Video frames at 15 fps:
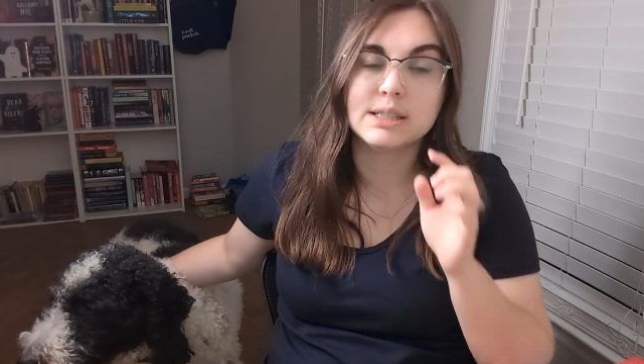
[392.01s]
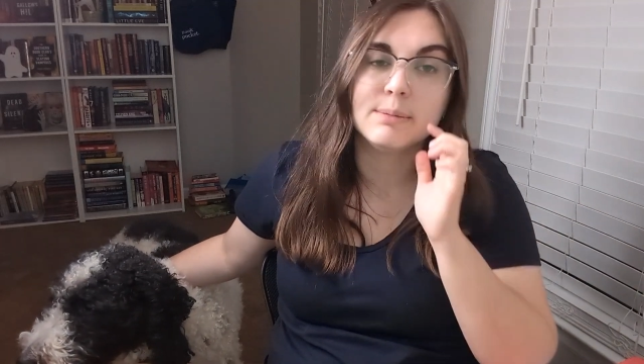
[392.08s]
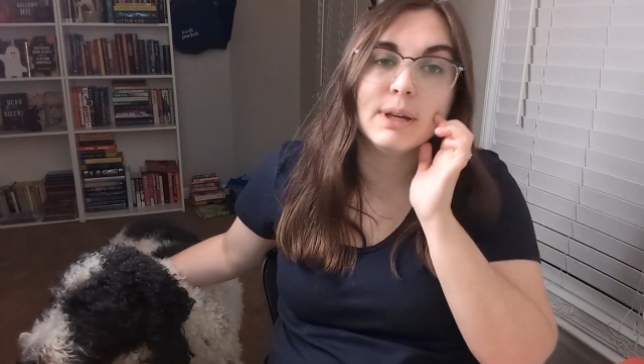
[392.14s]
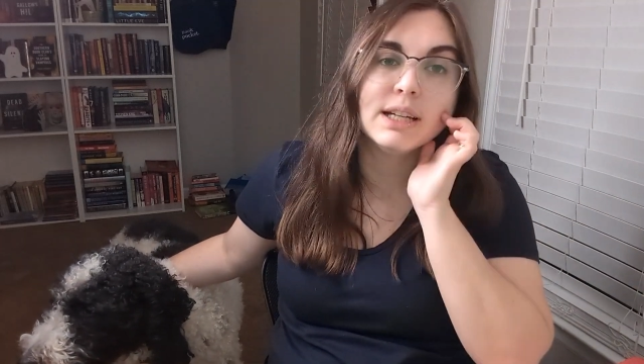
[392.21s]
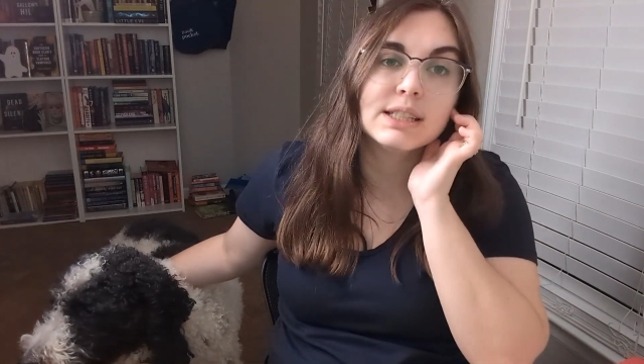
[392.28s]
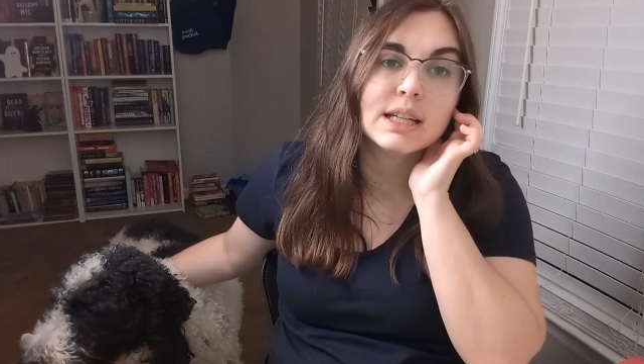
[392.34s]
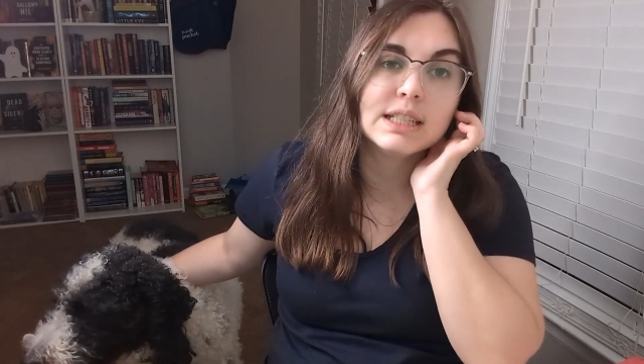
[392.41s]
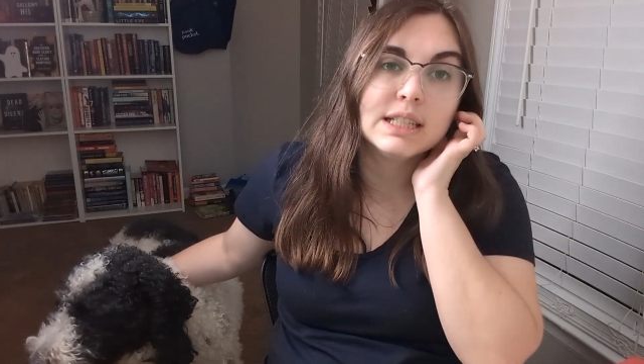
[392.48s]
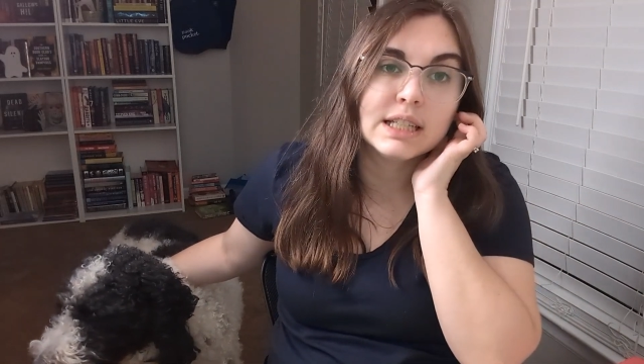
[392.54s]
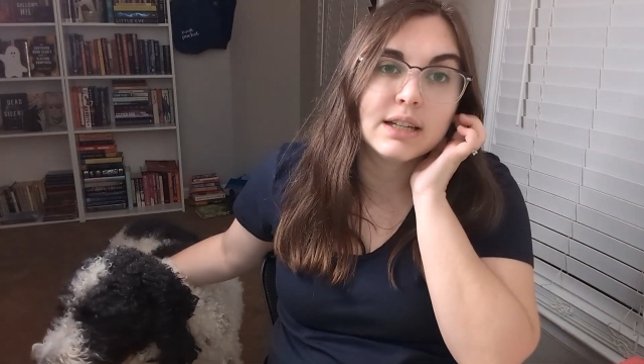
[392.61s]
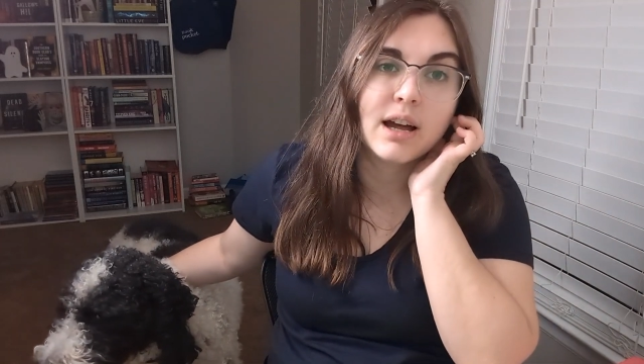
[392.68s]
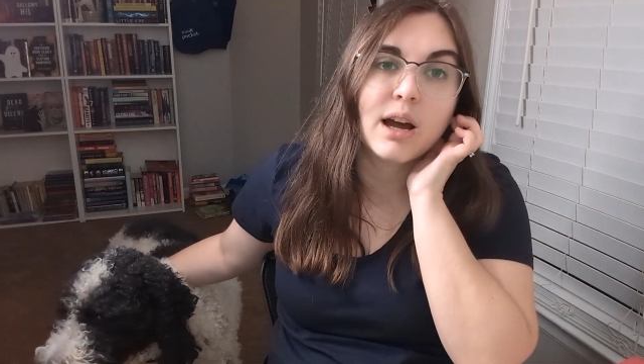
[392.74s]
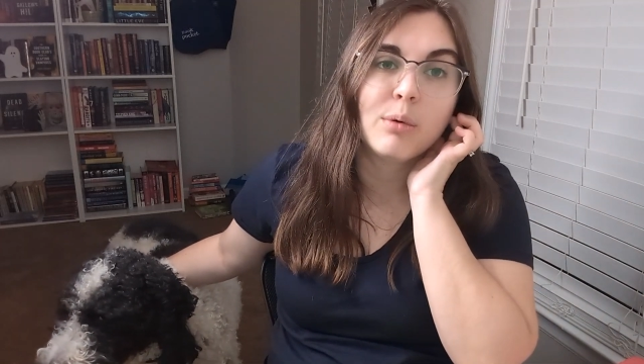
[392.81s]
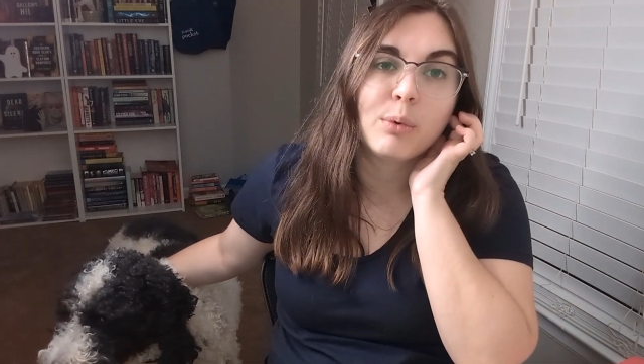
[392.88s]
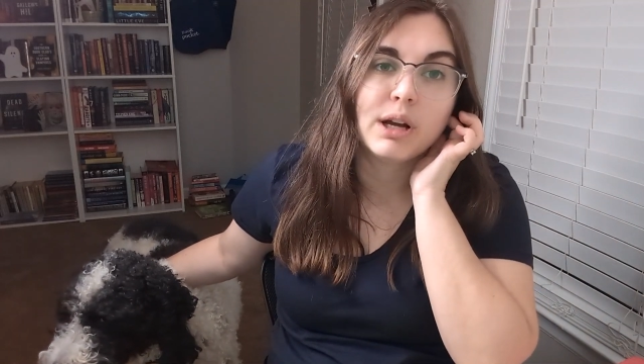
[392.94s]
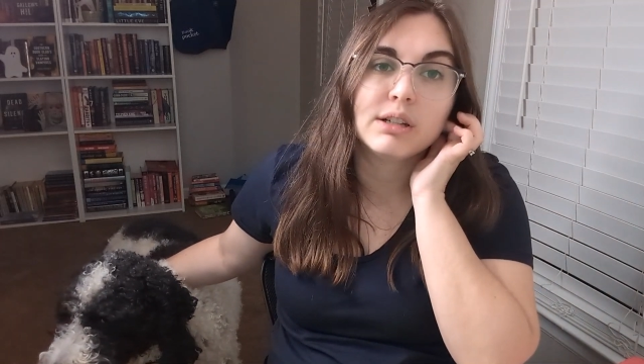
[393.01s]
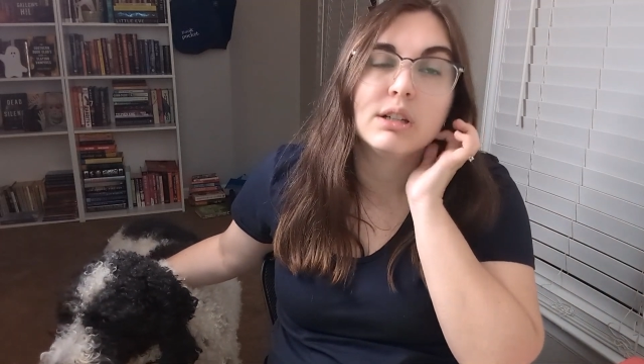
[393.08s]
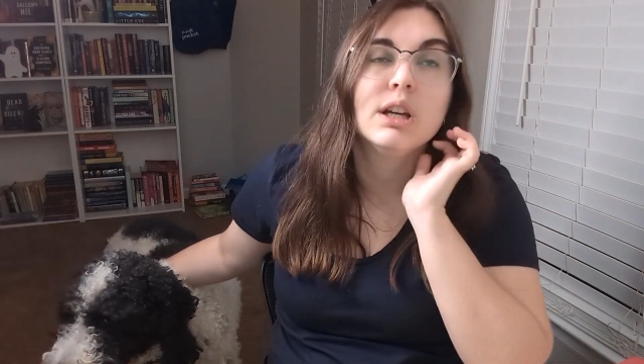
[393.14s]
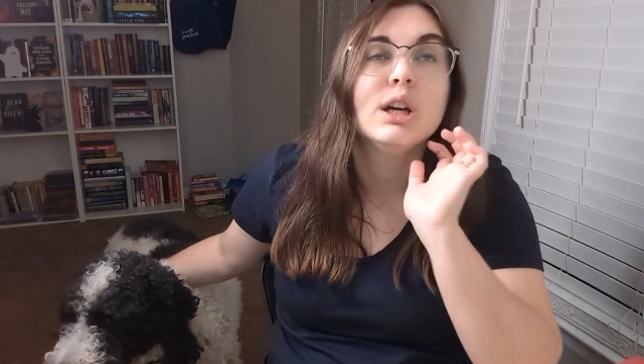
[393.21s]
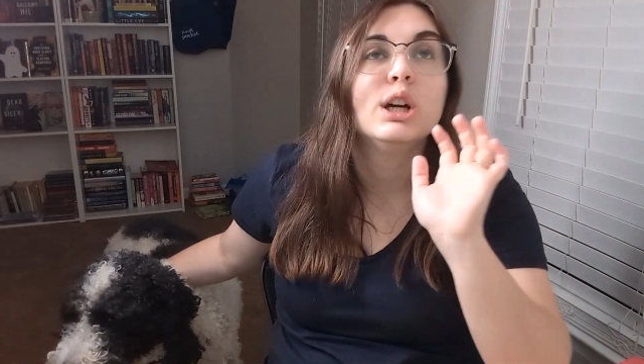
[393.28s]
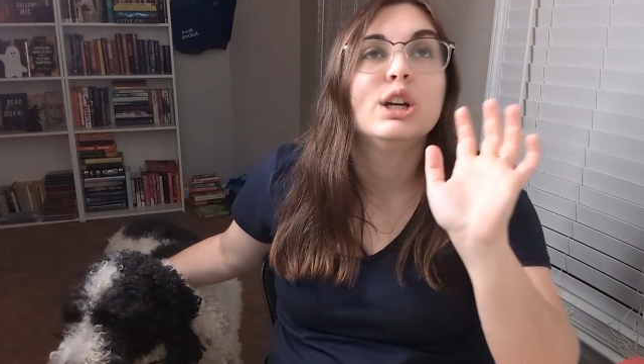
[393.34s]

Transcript: is because I did not want